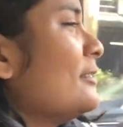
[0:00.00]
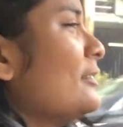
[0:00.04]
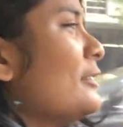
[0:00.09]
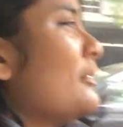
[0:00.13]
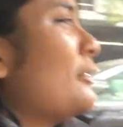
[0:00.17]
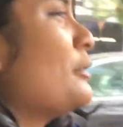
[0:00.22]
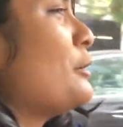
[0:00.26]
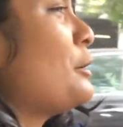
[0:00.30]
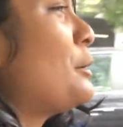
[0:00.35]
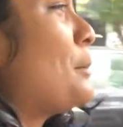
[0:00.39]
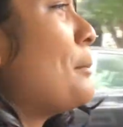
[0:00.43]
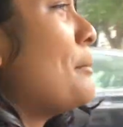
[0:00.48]

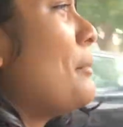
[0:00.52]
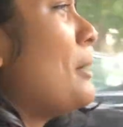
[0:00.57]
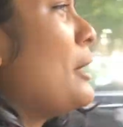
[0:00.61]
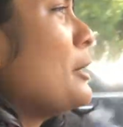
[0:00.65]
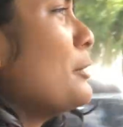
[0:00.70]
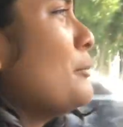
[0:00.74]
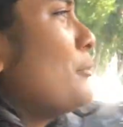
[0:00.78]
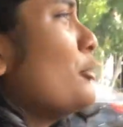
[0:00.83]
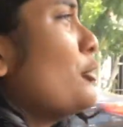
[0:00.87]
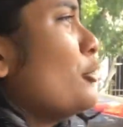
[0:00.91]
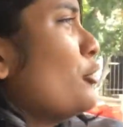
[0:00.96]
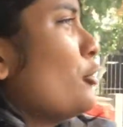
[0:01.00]
Bada
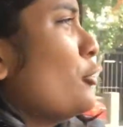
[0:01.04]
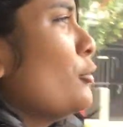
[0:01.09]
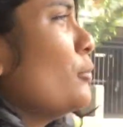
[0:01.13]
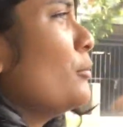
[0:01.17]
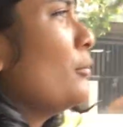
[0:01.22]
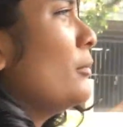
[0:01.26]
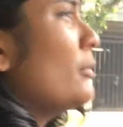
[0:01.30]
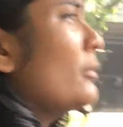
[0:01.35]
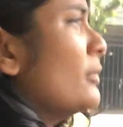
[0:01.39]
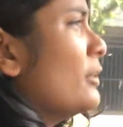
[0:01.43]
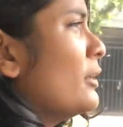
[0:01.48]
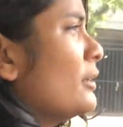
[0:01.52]
boom.
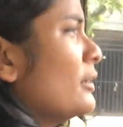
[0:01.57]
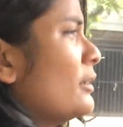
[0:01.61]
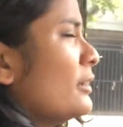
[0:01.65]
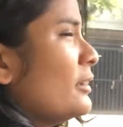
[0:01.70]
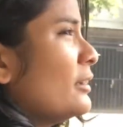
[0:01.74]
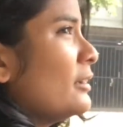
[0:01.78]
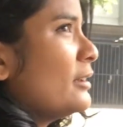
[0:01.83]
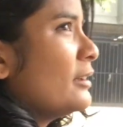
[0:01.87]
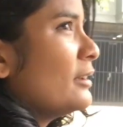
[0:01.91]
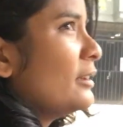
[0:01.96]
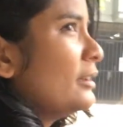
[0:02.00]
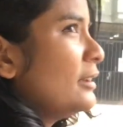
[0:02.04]

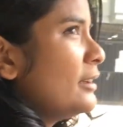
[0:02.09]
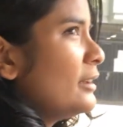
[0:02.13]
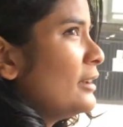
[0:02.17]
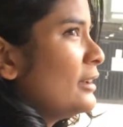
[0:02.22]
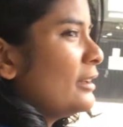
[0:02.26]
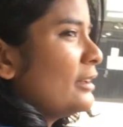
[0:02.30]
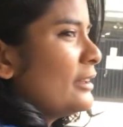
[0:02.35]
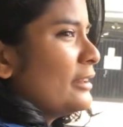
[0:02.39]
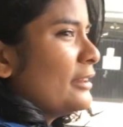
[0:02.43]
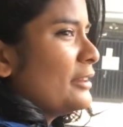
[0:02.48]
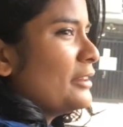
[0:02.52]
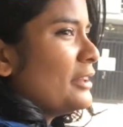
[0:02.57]

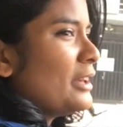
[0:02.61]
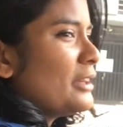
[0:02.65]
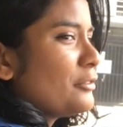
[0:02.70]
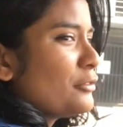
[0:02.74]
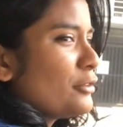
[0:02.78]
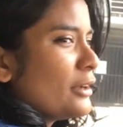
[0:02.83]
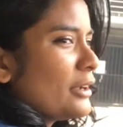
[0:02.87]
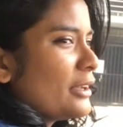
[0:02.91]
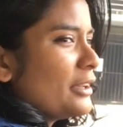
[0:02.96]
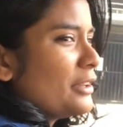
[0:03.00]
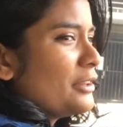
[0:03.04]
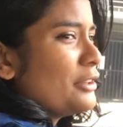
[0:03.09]
That
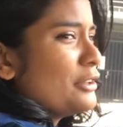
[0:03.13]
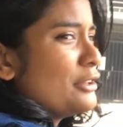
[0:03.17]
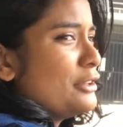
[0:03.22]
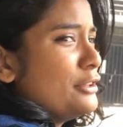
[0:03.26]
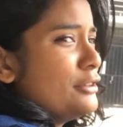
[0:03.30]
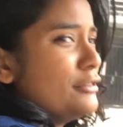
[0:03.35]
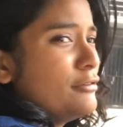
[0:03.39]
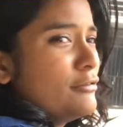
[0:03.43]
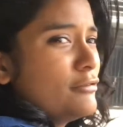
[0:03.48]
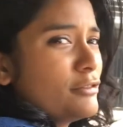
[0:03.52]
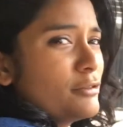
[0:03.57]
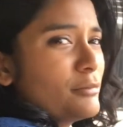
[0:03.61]
truck is
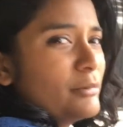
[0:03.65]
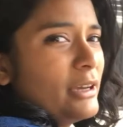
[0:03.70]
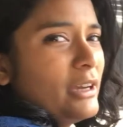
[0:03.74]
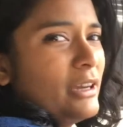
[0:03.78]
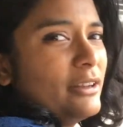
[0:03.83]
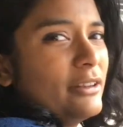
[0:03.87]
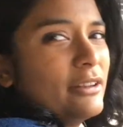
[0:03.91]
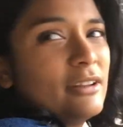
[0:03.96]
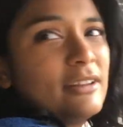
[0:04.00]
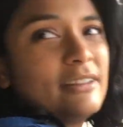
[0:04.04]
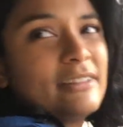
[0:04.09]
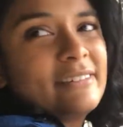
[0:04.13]
huge behind
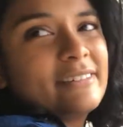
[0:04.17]
us.